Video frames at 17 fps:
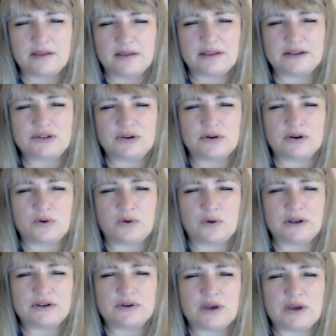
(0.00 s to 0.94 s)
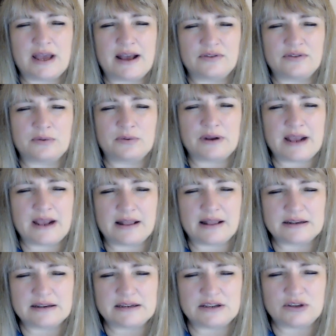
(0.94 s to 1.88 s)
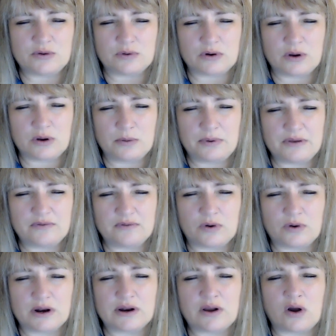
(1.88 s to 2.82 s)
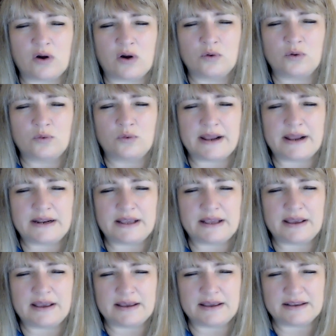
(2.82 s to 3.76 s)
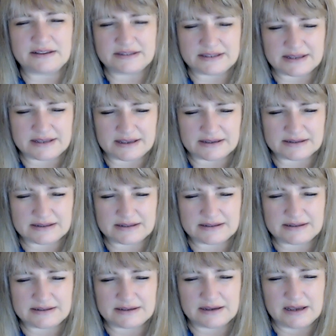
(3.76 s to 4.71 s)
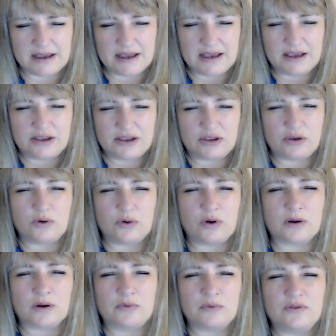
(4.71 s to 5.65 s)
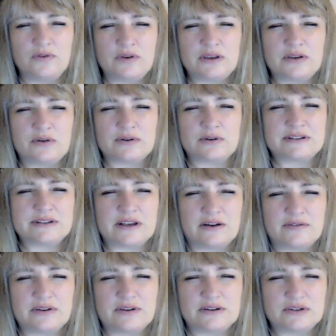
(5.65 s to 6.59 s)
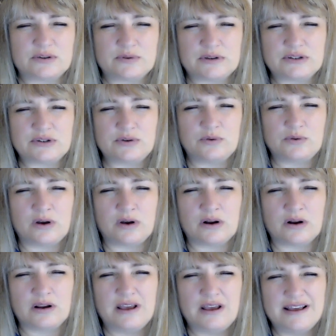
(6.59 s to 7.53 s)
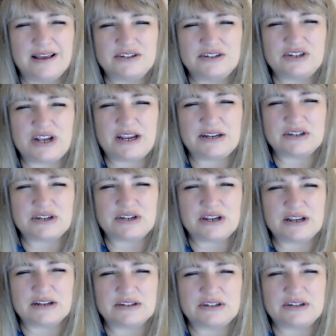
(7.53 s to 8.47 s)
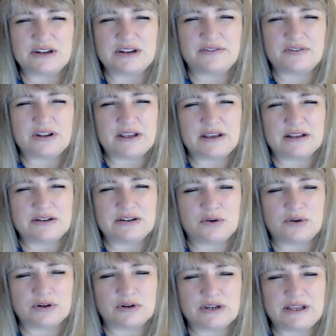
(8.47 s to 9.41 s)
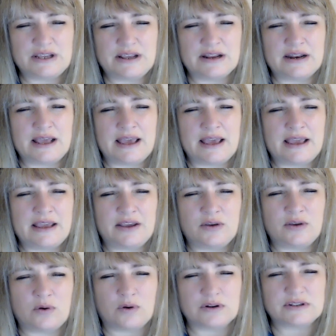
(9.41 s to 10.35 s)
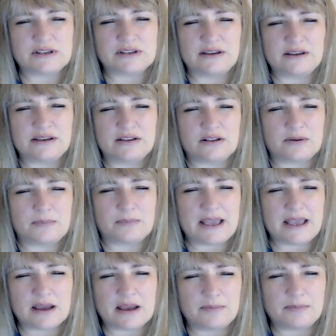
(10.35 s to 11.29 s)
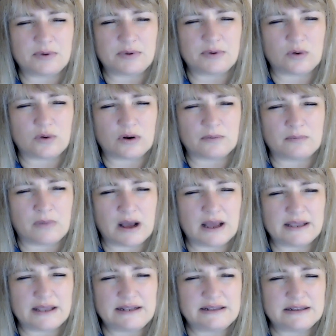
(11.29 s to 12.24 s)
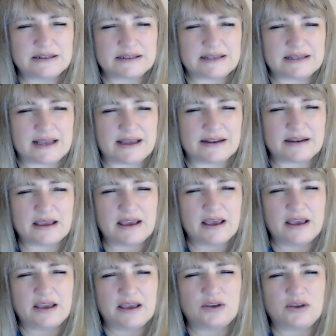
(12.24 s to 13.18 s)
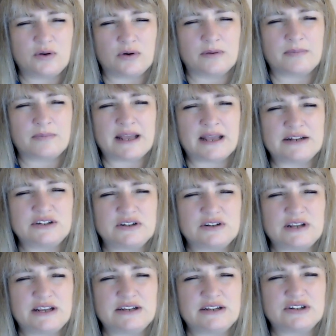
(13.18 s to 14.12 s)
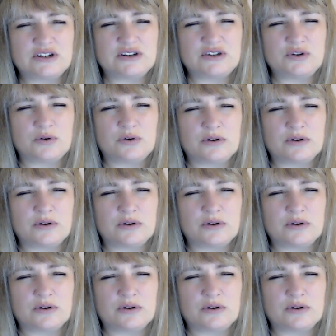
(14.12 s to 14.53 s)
that you're going to have the reality you were hoping for. It already exists. You are moving yourself into it. You are changing and shifting in your DNA, your cellular makeup, your mindset, your imagination,